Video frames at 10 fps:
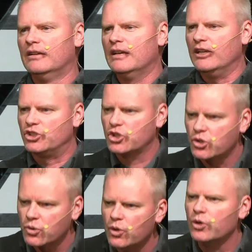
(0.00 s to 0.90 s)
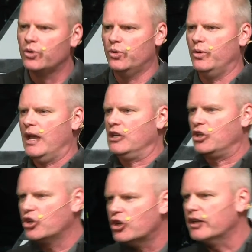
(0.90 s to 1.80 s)
and true
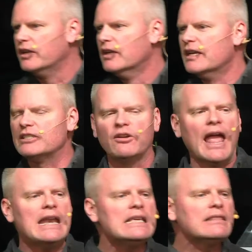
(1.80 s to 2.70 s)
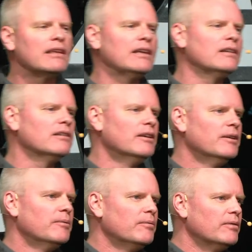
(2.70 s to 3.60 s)
and good? Is there
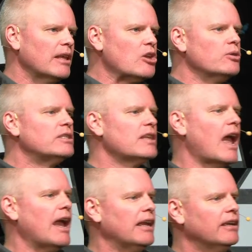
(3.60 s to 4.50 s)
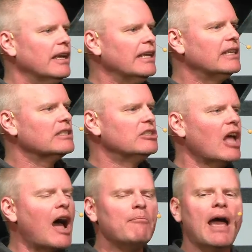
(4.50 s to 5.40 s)
anything that you'd say, it does
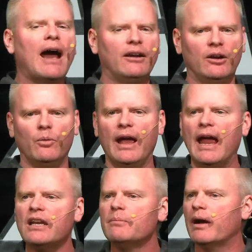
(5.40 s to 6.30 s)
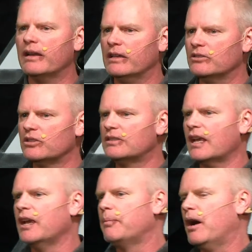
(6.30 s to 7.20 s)
not matter what anybody should
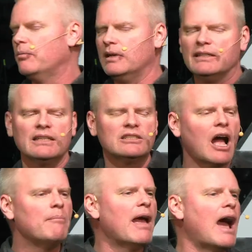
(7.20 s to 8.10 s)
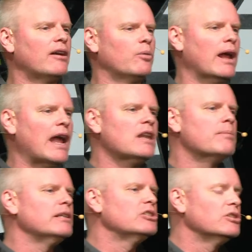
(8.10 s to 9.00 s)
say about me? It does not matter what
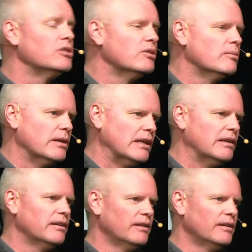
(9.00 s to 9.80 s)
anybody should do to me.